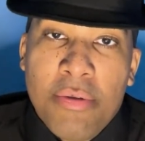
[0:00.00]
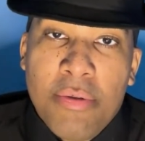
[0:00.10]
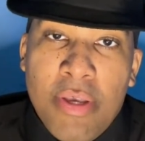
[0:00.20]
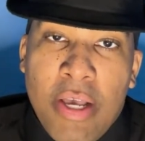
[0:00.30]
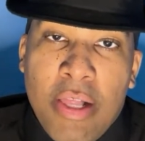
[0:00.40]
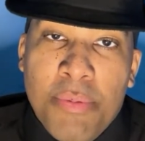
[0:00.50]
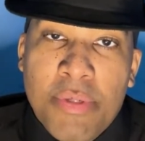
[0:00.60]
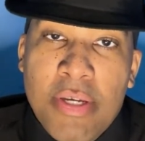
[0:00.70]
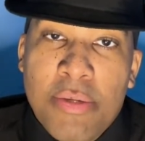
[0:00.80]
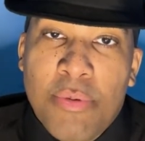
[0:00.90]
eclipse
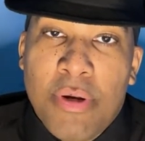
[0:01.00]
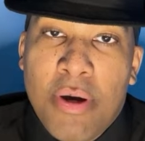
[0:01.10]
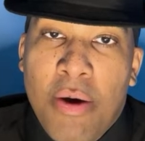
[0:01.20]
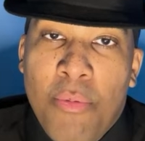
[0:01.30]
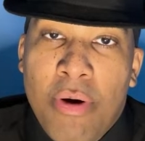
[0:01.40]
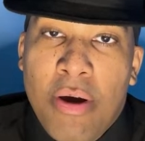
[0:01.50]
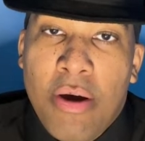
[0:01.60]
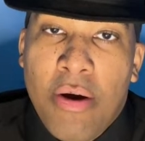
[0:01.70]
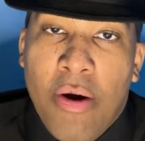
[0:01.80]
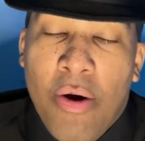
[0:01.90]
is, what
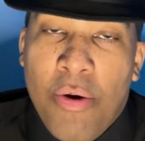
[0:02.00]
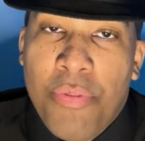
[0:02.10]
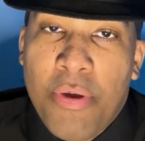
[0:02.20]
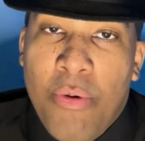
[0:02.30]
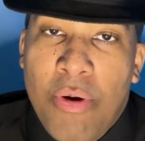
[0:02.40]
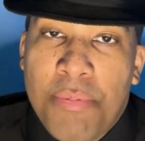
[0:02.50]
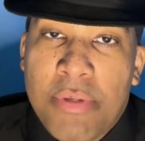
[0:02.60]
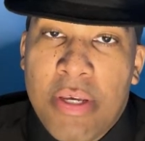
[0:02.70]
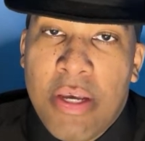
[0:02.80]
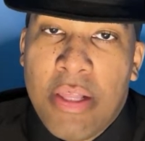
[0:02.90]
a Earth
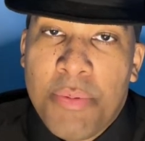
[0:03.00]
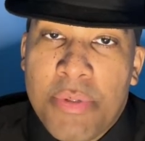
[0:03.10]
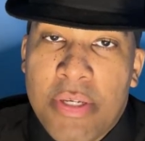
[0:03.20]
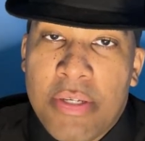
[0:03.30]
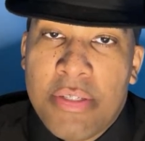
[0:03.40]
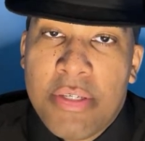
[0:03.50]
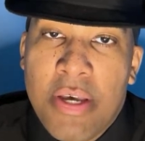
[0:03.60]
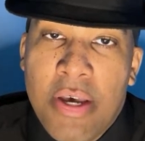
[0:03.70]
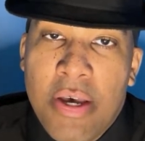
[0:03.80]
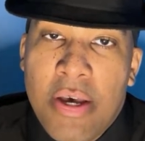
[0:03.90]
eclipse is.
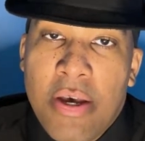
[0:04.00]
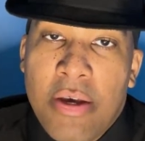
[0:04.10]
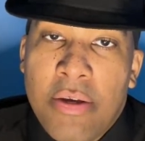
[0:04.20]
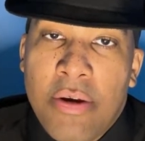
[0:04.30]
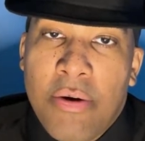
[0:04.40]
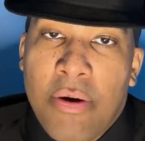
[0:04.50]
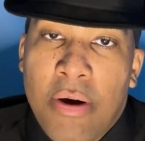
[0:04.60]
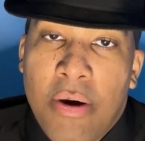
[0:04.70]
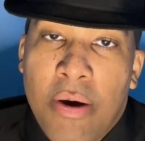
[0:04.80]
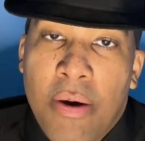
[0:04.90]

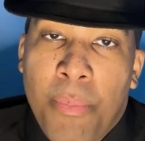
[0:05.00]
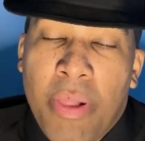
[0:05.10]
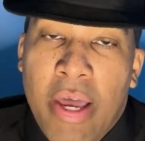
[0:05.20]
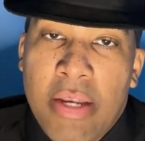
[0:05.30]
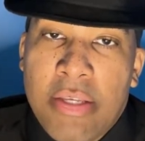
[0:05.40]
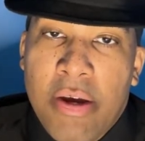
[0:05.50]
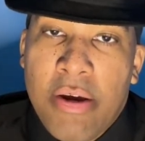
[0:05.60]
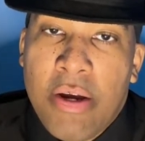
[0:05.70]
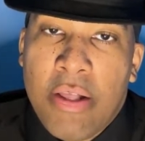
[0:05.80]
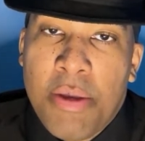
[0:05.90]
A
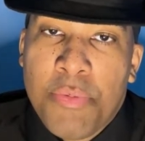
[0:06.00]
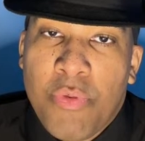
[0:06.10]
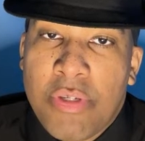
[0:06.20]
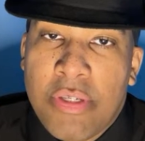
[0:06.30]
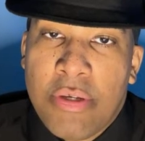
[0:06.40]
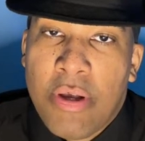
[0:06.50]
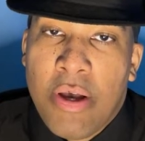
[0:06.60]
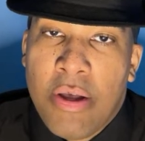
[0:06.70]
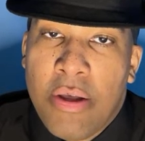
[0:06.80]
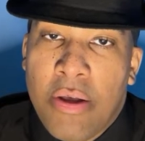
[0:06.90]
planetary eclipse versus
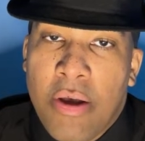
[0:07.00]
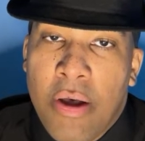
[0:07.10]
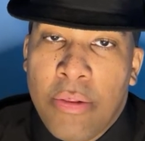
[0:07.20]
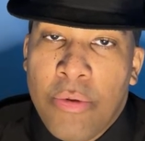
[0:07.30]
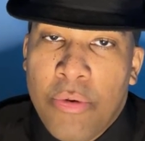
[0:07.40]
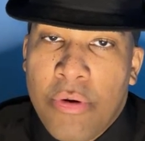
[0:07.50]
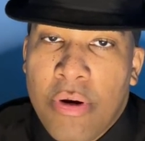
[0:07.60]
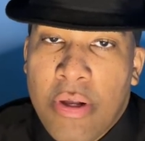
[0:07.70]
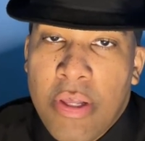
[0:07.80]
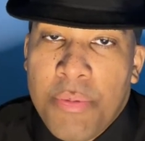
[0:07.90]
a lunar
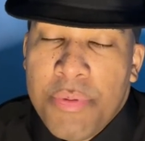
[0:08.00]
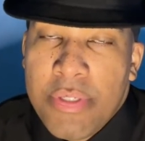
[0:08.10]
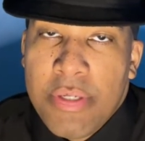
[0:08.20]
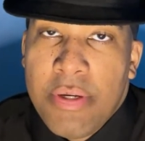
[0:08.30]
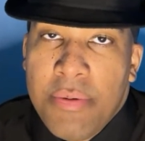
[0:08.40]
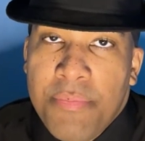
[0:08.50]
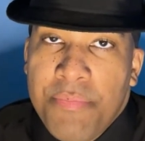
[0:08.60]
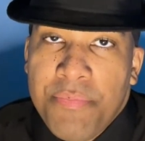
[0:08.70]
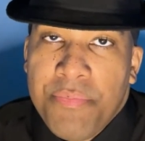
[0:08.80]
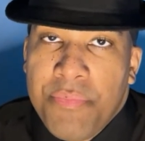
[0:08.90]
eclipse.
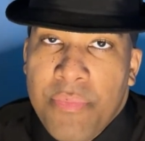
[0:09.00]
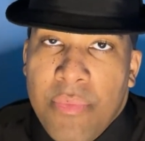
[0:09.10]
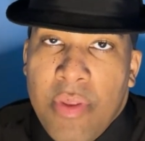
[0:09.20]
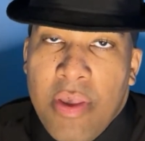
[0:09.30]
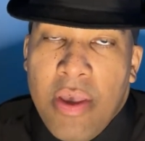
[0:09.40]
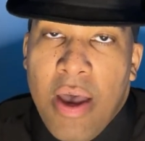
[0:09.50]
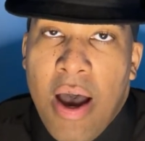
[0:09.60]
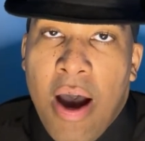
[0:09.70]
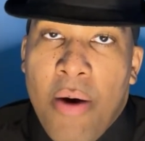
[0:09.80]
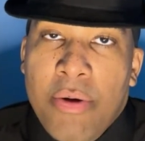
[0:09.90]

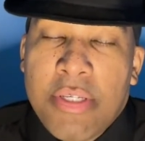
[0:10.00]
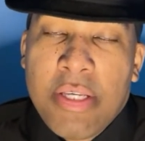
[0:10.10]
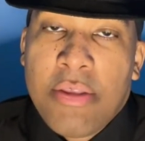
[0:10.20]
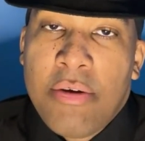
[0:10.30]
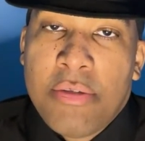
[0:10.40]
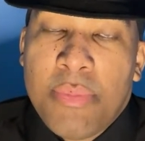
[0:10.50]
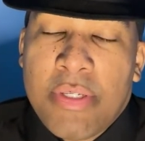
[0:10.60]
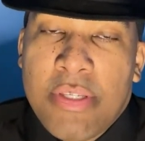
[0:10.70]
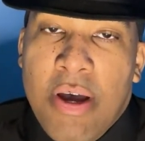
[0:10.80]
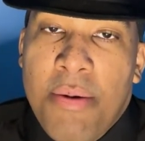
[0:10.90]
I always get those
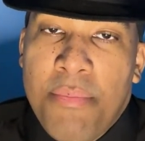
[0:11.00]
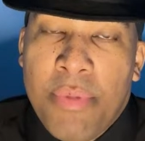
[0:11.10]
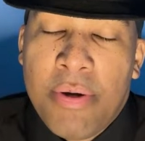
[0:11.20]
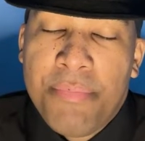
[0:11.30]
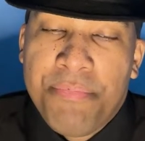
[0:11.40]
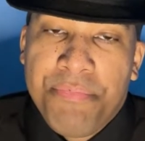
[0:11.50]
mixed up, but